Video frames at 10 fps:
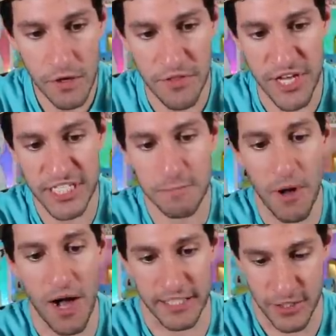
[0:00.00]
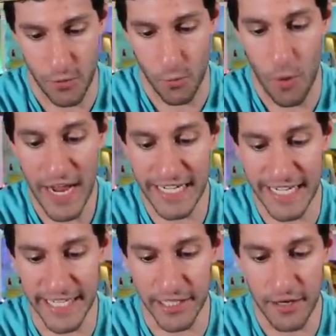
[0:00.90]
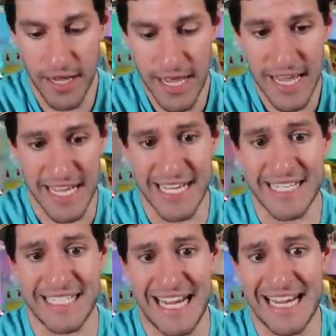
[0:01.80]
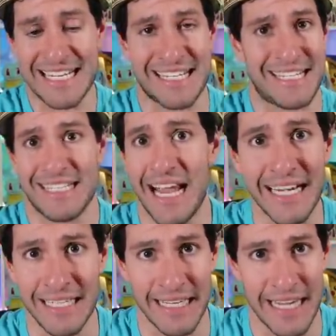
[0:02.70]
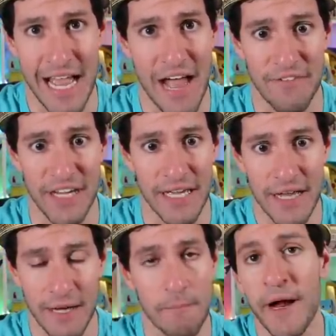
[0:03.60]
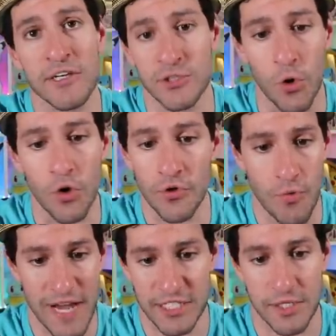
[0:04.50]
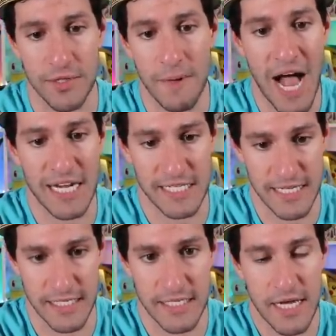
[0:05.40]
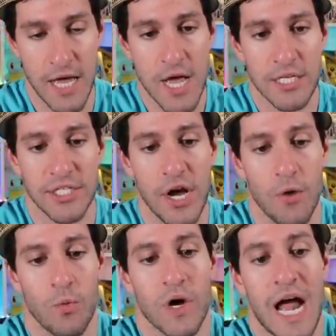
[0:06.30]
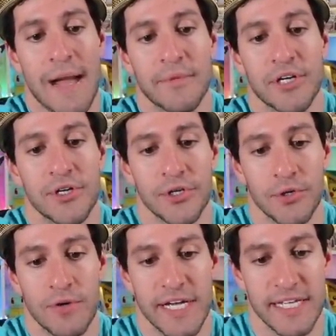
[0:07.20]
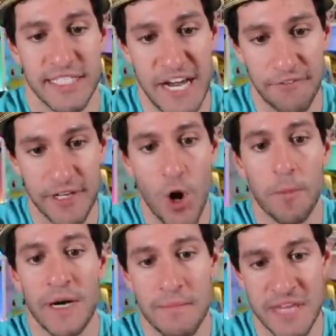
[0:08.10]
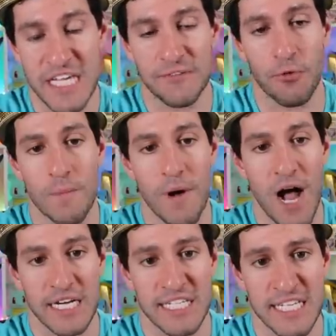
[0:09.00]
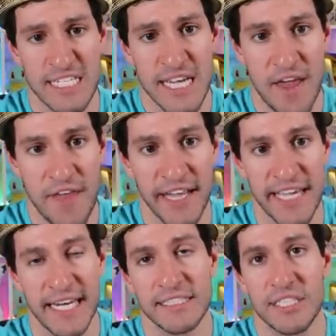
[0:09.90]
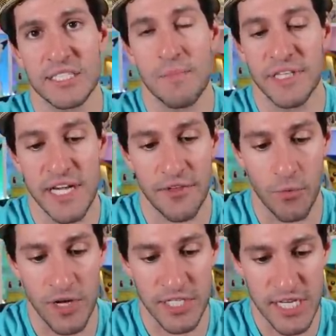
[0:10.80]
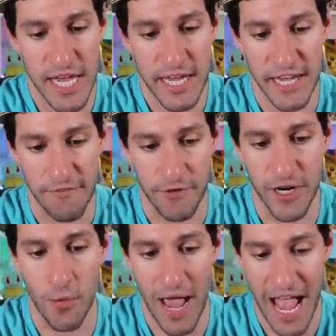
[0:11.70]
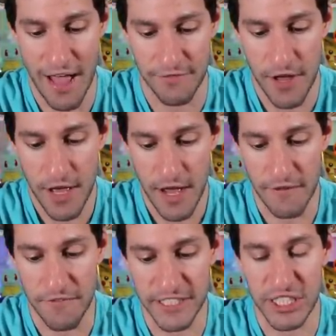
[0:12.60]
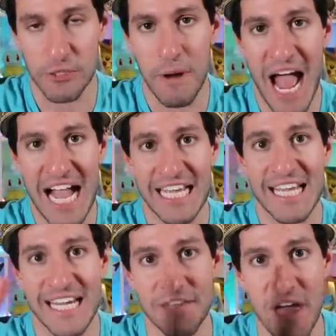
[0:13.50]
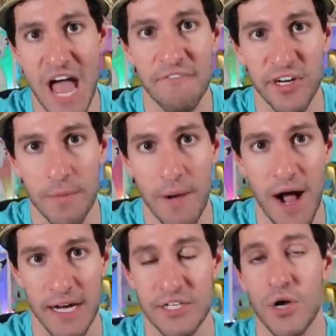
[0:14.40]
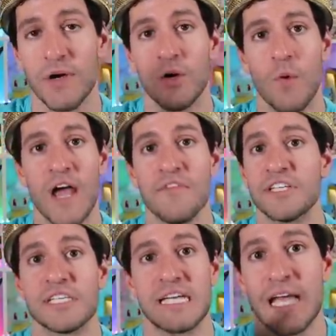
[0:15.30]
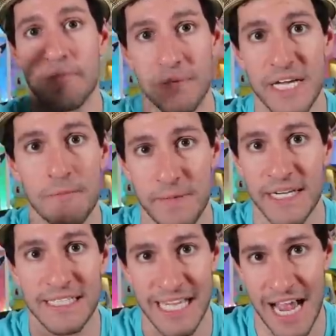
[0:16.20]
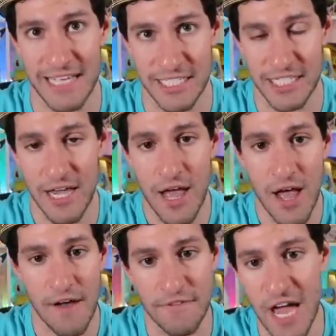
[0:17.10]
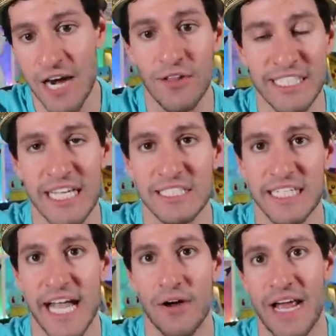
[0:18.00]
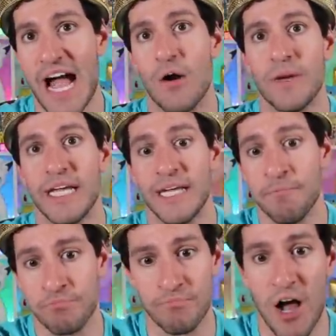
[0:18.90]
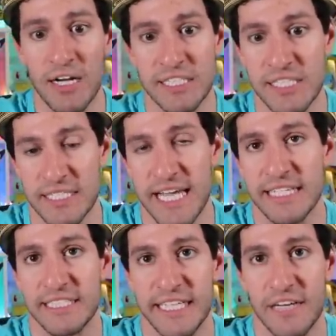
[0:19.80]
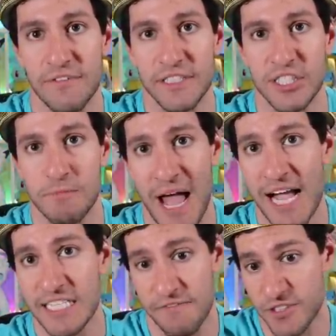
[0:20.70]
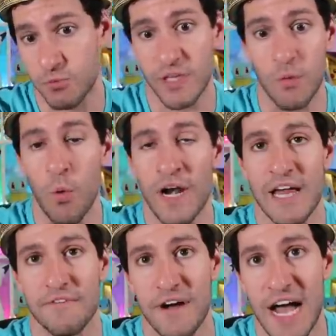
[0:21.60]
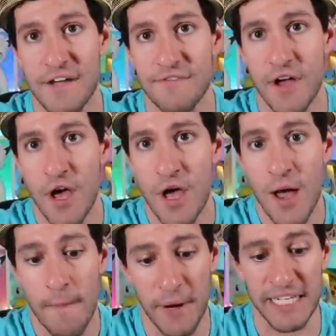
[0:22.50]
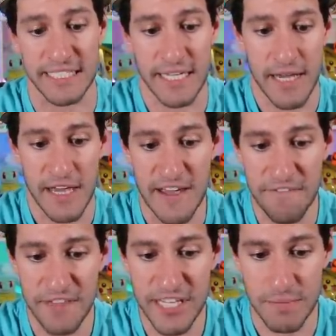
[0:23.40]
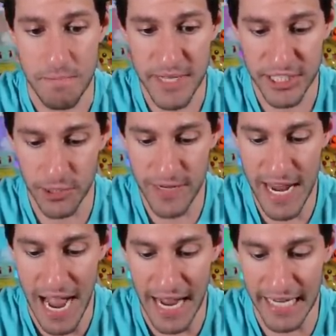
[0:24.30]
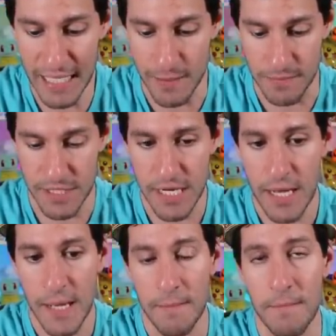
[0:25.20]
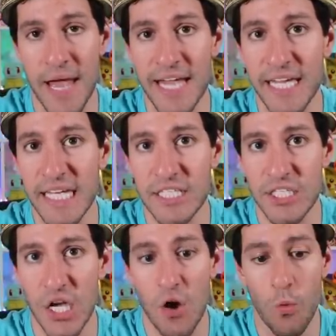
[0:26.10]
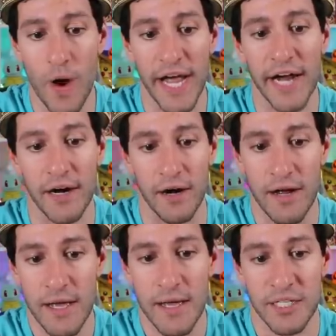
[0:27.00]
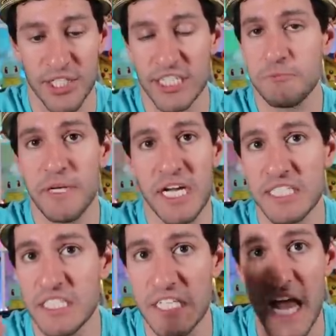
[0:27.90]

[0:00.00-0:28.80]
this box right here is insanely heavy compared to all the rest of the boxes. So what I'm gonna do is definitely open up these boxes and then get into some of the other ones if we don't have a vintage pack in the heavier box. So in a way, this is a big, big test of not only testing out how many boxes it takes to get a vintage pack, if it's really 1 out of 5, but if these mystery items make it so where just because it's a